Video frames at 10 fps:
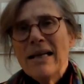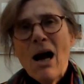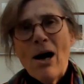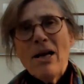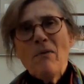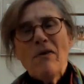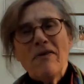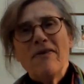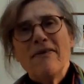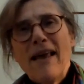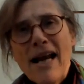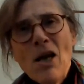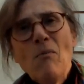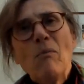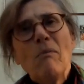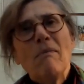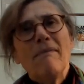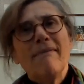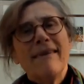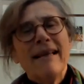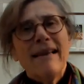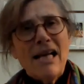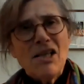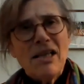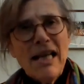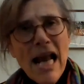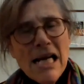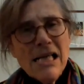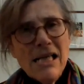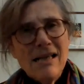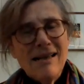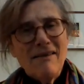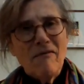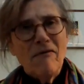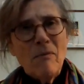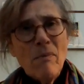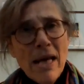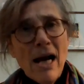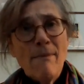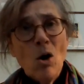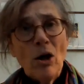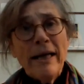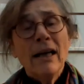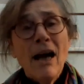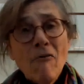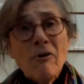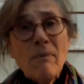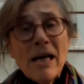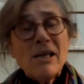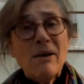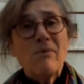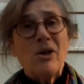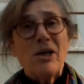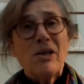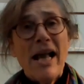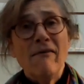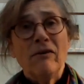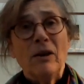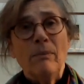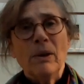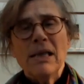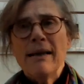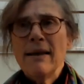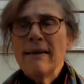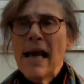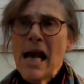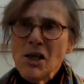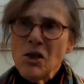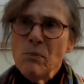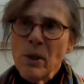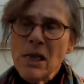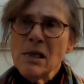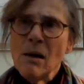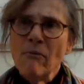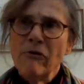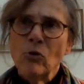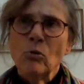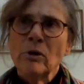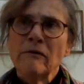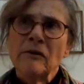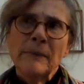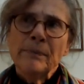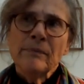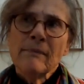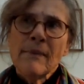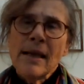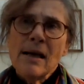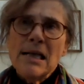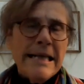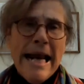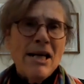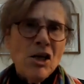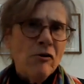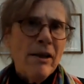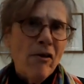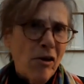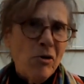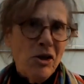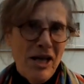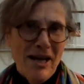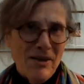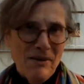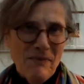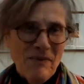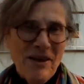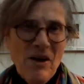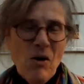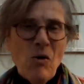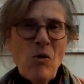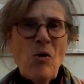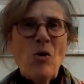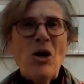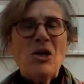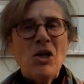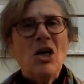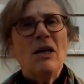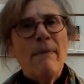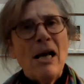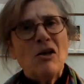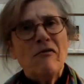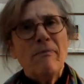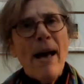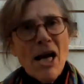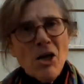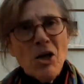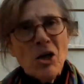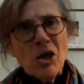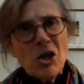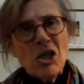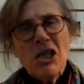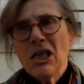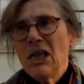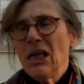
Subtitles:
Now, I don't think that's the case for me. I'm not in love with my subjects ever, but I think there has to be some form of tender enthusiasm or a certain amount of passionate